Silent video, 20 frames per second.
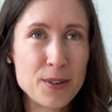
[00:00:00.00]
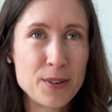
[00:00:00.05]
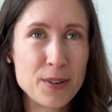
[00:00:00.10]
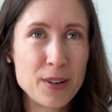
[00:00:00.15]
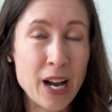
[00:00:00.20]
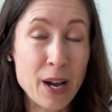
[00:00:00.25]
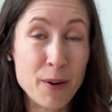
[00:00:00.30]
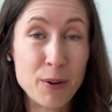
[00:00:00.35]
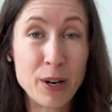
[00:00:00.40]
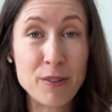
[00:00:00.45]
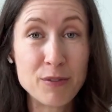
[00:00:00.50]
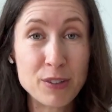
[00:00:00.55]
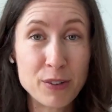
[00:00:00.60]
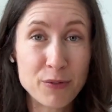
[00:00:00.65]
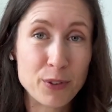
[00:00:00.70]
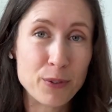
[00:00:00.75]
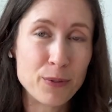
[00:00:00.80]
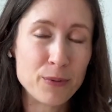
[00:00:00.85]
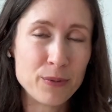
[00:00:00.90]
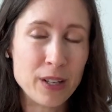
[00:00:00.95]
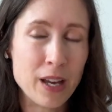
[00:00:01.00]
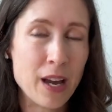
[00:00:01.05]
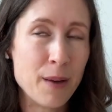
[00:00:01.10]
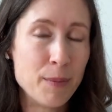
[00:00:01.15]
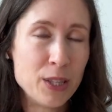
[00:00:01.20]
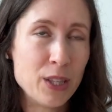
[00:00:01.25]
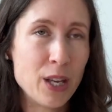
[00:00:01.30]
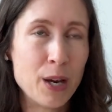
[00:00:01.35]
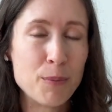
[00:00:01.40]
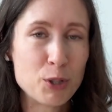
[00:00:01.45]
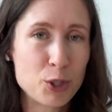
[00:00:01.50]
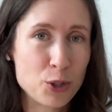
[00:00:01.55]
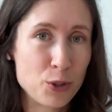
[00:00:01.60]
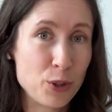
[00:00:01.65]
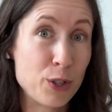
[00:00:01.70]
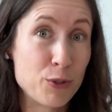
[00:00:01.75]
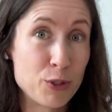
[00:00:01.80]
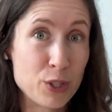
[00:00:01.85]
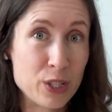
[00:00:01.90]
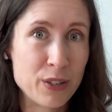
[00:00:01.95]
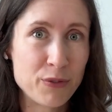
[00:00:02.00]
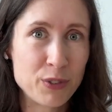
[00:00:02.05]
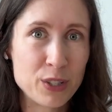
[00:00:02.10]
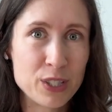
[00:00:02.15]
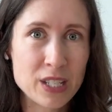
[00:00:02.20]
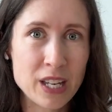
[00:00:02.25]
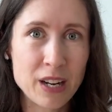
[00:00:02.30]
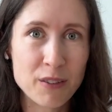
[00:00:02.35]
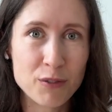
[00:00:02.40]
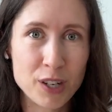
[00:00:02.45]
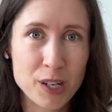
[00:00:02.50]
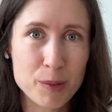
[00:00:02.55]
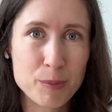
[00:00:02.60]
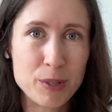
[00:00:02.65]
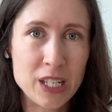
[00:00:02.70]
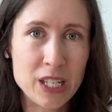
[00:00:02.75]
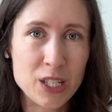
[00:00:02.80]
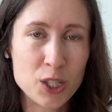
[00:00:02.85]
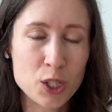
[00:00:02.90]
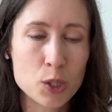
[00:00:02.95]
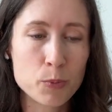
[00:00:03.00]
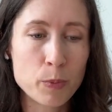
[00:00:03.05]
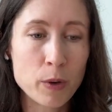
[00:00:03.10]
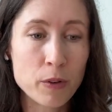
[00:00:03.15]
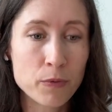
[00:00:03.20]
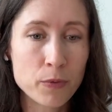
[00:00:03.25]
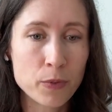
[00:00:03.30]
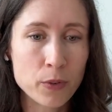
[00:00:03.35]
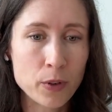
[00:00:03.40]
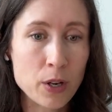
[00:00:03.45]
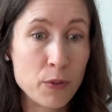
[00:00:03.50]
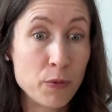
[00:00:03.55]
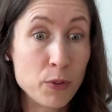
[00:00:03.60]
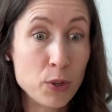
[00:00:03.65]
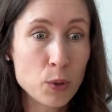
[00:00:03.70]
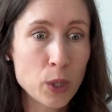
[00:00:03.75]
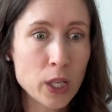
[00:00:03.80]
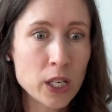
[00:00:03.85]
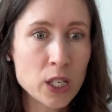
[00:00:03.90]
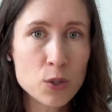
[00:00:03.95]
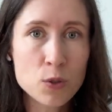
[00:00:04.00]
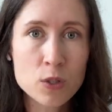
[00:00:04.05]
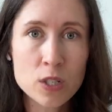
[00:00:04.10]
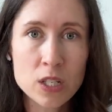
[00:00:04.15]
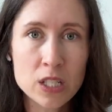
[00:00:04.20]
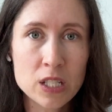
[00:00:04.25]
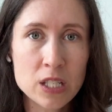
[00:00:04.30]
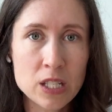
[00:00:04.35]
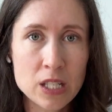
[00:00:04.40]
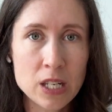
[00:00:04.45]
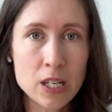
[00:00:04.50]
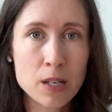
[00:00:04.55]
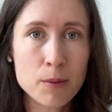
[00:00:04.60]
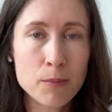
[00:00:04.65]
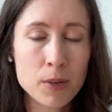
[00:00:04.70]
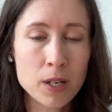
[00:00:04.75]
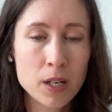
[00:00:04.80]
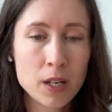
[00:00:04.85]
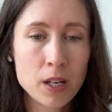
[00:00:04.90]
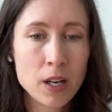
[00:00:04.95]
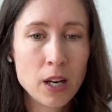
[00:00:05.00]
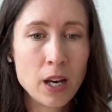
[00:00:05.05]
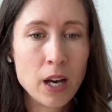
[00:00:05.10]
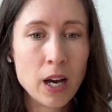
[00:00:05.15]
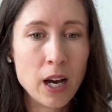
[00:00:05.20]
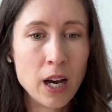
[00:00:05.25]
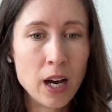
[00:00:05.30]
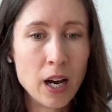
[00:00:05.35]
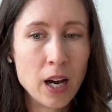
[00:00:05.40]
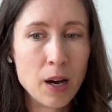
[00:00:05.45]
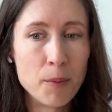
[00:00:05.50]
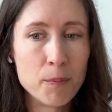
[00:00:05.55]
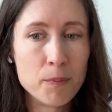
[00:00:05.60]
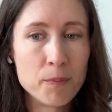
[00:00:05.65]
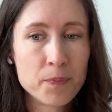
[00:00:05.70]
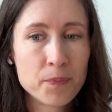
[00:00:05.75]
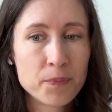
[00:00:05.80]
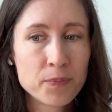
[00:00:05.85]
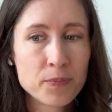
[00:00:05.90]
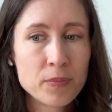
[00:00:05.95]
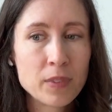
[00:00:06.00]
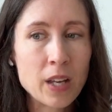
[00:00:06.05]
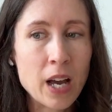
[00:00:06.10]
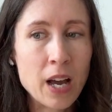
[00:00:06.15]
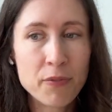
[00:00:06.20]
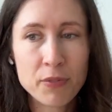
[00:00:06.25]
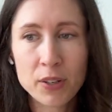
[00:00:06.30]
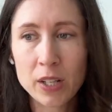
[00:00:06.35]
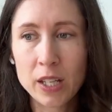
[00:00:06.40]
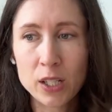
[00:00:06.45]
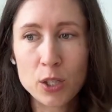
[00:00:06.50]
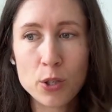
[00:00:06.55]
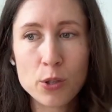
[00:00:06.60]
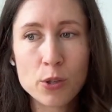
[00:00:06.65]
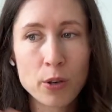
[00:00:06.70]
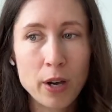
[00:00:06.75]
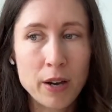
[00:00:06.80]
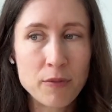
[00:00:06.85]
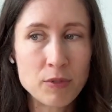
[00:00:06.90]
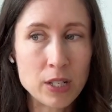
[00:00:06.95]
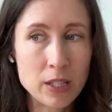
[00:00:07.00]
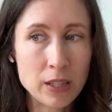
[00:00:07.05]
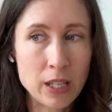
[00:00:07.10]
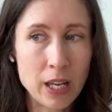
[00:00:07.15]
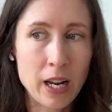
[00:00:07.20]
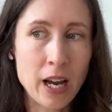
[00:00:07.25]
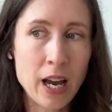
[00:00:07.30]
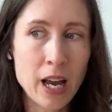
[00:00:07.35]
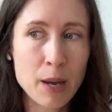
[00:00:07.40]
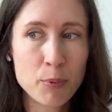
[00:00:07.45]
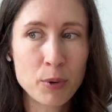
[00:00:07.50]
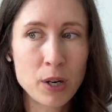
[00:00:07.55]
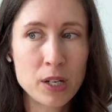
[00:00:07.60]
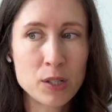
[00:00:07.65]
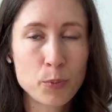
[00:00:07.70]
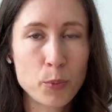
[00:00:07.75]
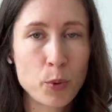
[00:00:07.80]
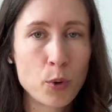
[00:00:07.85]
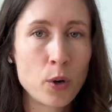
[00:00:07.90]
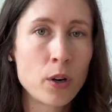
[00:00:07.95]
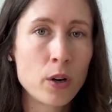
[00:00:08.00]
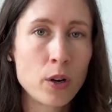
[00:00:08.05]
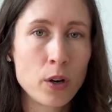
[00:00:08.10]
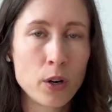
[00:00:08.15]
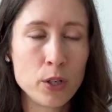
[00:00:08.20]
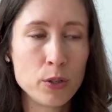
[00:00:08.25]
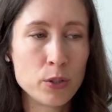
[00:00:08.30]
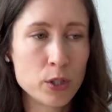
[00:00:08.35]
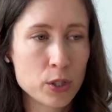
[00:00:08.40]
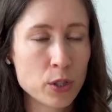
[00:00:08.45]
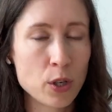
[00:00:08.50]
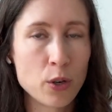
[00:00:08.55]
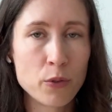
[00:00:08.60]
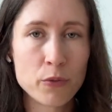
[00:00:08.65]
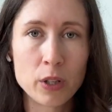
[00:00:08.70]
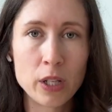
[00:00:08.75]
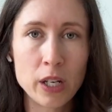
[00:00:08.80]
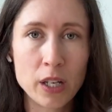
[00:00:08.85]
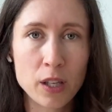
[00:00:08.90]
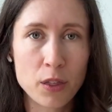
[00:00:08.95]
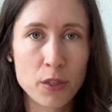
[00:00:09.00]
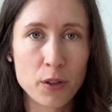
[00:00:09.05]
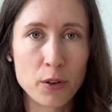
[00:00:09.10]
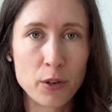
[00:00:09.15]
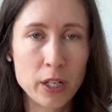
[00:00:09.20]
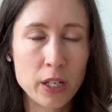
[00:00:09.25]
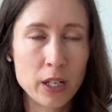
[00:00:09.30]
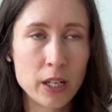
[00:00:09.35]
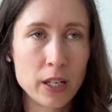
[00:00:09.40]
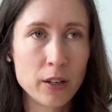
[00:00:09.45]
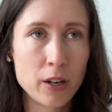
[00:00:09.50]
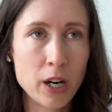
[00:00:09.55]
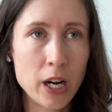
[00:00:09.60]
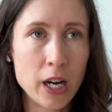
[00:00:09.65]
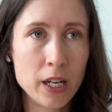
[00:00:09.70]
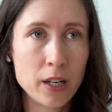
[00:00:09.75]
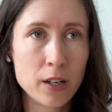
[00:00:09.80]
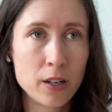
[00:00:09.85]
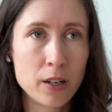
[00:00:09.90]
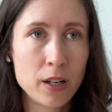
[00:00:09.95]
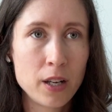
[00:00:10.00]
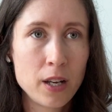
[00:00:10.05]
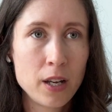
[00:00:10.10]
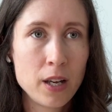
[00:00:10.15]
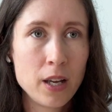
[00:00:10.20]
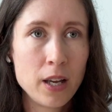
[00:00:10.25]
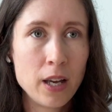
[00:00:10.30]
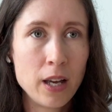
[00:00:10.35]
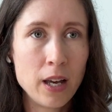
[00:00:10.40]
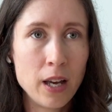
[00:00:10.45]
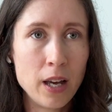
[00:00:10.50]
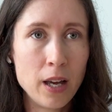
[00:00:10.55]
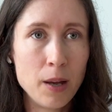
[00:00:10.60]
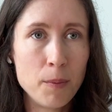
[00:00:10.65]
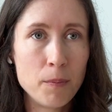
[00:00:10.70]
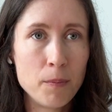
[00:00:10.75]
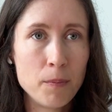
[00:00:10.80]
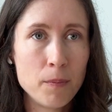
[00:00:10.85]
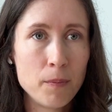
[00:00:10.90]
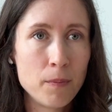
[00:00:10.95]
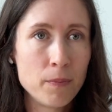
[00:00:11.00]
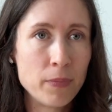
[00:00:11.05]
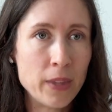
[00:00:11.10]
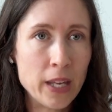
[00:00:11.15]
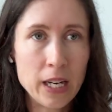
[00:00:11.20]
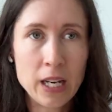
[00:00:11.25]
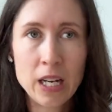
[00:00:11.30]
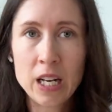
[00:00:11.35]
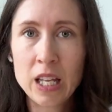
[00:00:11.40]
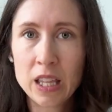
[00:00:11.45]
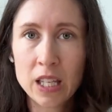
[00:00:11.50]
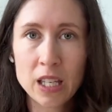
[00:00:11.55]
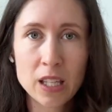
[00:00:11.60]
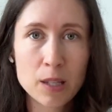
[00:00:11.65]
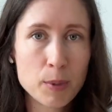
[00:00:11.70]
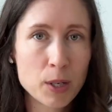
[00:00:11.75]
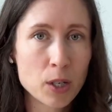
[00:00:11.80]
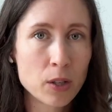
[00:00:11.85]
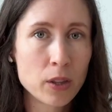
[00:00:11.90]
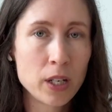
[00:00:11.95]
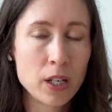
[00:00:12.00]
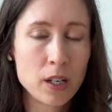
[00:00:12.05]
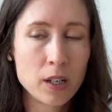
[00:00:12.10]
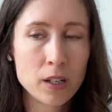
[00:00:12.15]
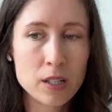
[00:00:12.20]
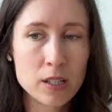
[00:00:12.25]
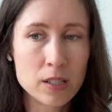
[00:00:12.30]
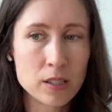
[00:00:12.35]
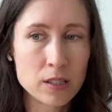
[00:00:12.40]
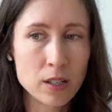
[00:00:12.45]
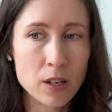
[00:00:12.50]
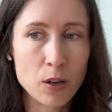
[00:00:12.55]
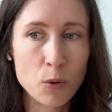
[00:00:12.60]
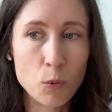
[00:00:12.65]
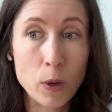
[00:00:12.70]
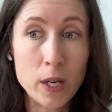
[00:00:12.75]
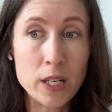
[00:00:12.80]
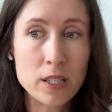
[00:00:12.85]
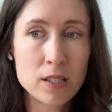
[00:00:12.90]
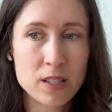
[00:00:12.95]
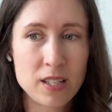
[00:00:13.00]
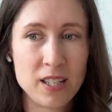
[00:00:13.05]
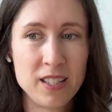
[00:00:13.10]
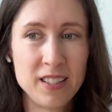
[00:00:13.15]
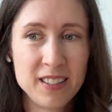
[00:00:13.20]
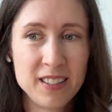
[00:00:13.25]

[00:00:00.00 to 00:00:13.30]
would have I'm sure there's a different set of recommendations, but if you like using steam, I feel like you either have to hit that high price point or you just go for like a $30 iron. That anything in the middle there is a waste.